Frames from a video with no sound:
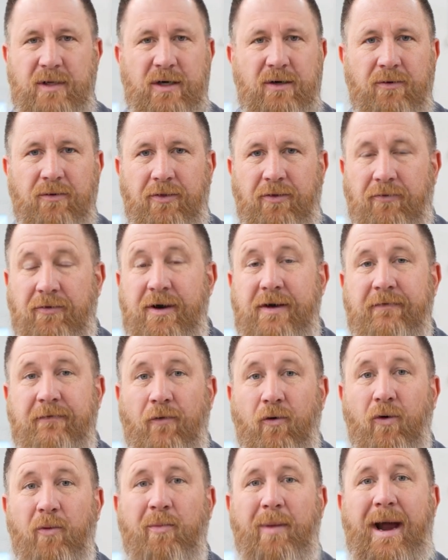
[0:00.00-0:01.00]
you know,
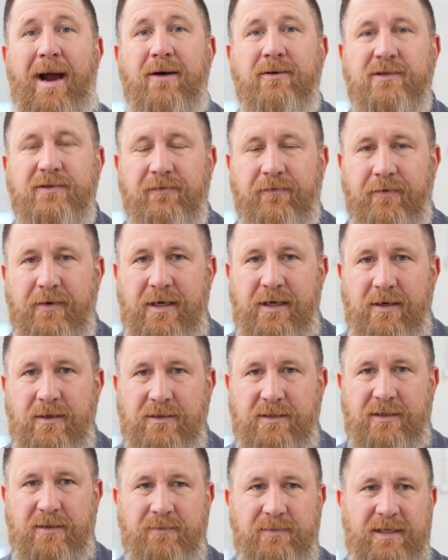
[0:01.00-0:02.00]
3-4 pounds of
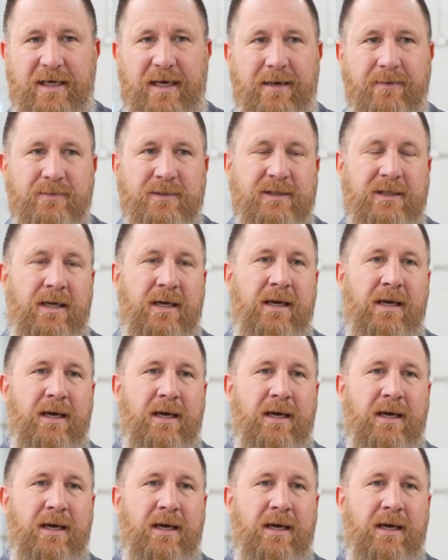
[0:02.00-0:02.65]
Freon sometimes.